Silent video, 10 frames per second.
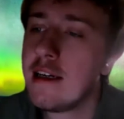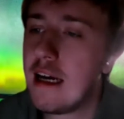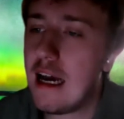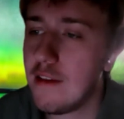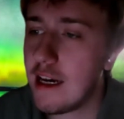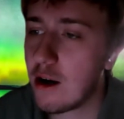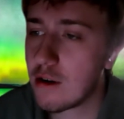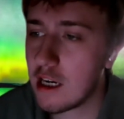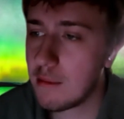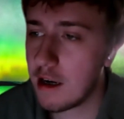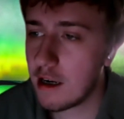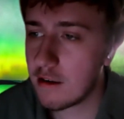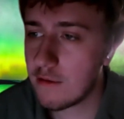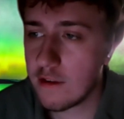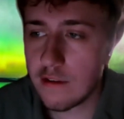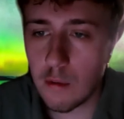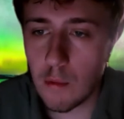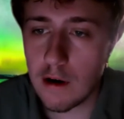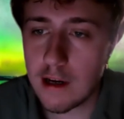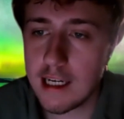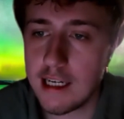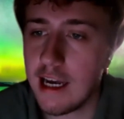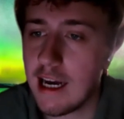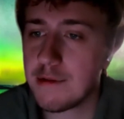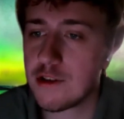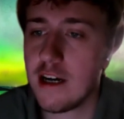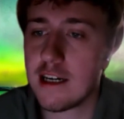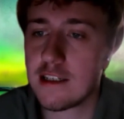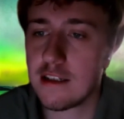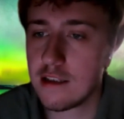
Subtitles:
and the outcome of the work in an abstract